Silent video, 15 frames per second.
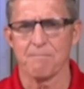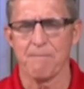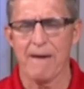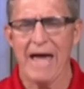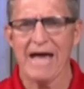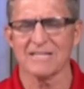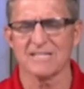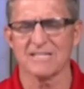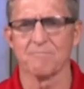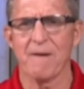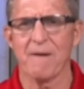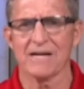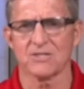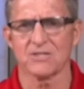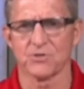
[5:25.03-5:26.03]
massive,
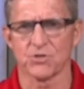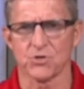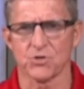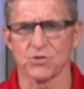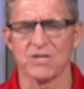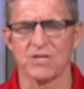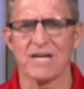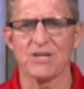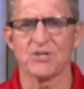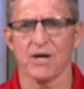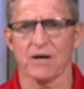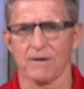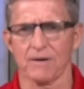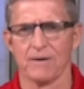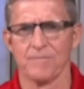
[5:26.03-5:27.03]
massive
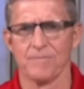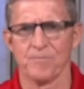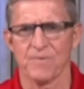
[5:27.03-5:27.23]
strategic